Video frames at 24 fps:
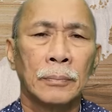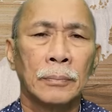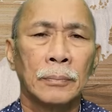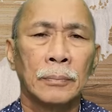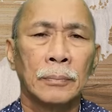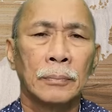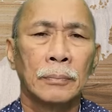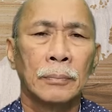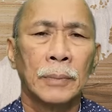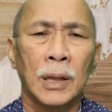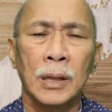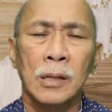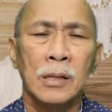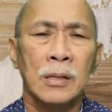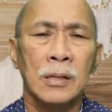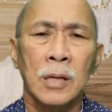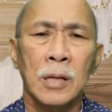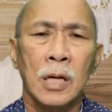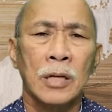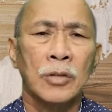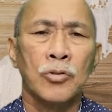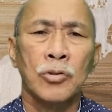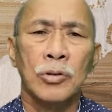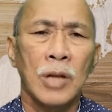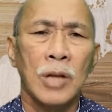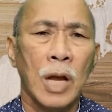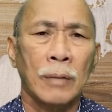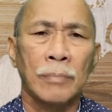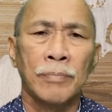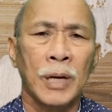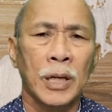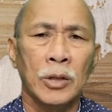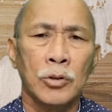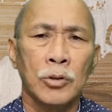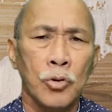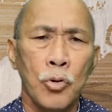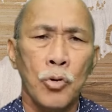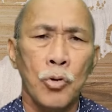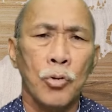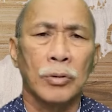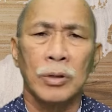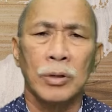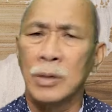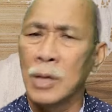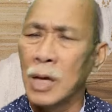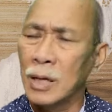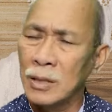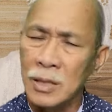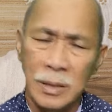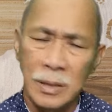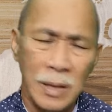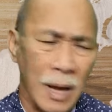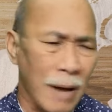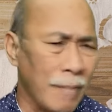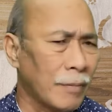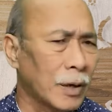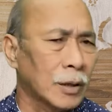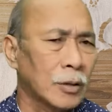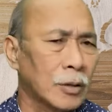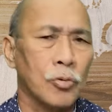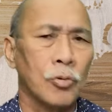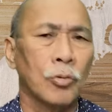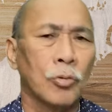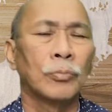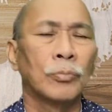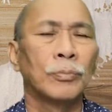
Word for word: Because that should not be true. That's never true.